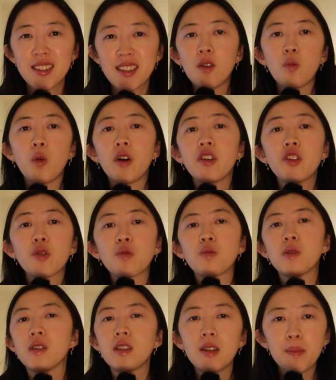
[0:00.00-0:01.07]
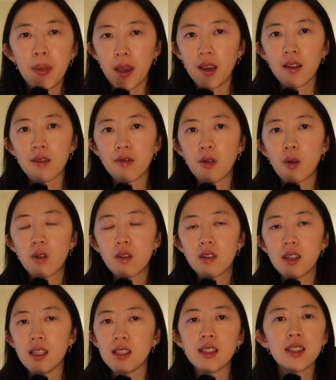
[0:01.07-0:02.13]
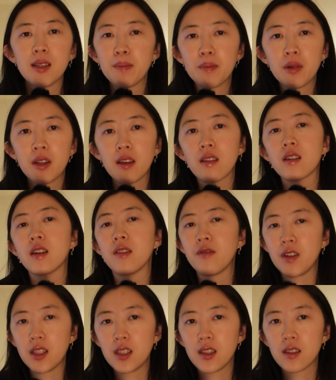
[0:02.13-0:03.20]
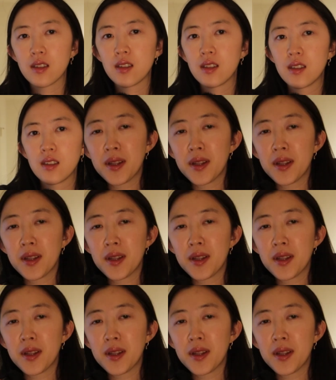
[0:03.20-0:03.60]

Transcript: and what you're really paying for is simply the convenience.